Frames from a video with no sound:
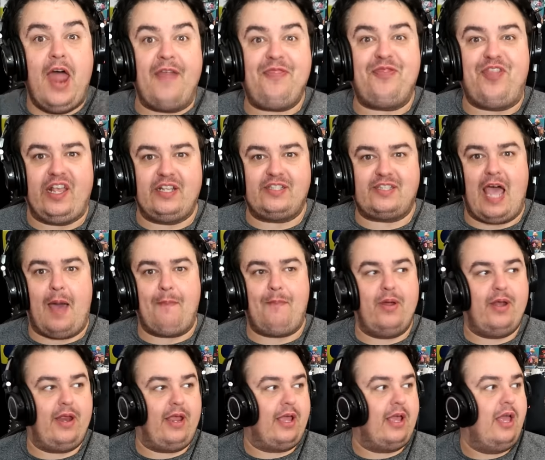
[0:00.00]
nothing's
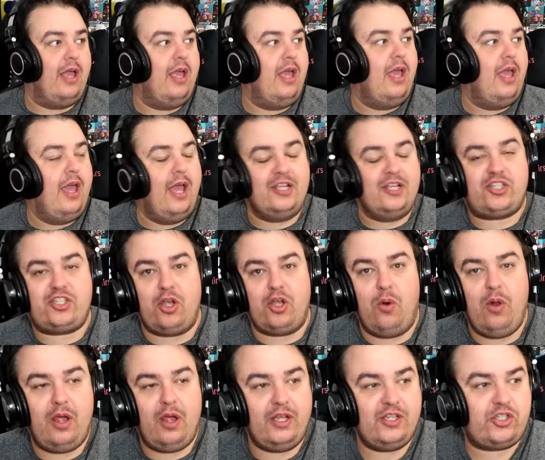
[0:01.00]
happening. It's
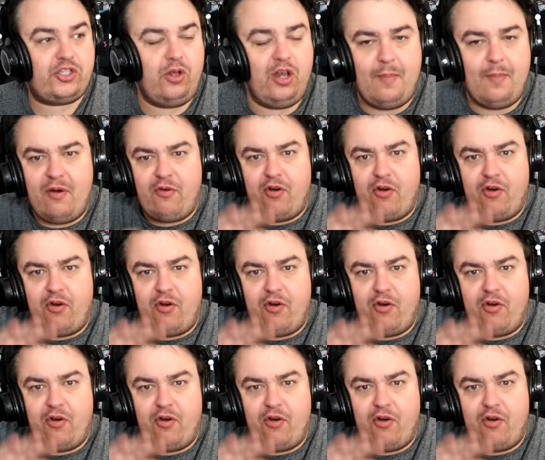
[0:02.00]
all a